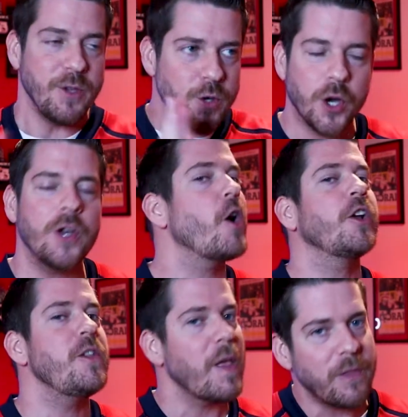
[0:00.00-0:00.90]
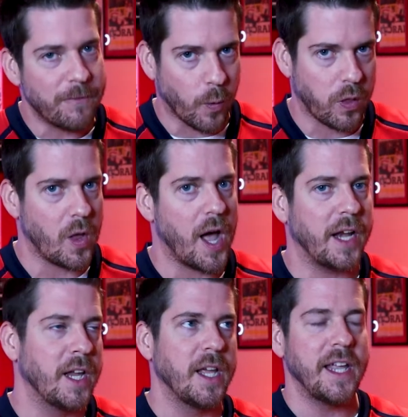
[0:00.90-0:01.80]
You could argue that the fourth
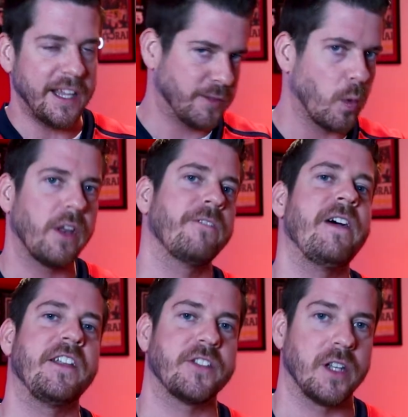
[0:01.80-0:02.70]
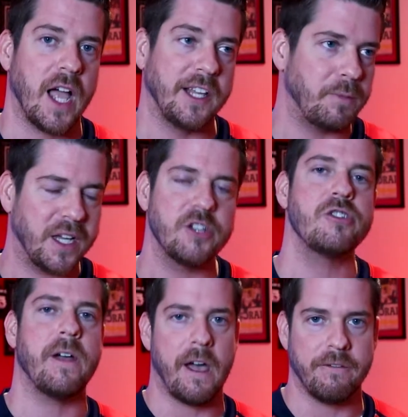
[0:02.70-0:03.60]
line is one of the faster lines because
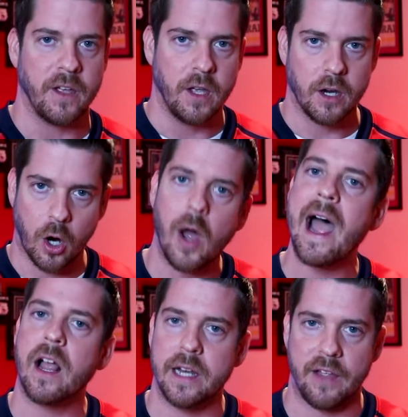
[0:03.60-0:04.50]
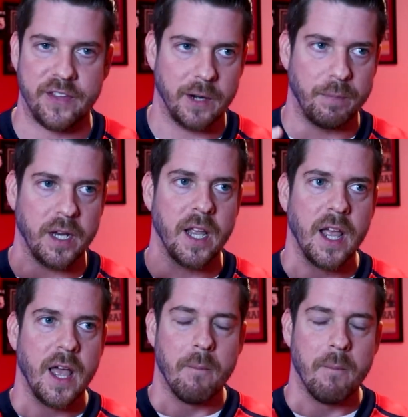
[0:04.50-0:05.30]
you have Carl Hagelin out there, but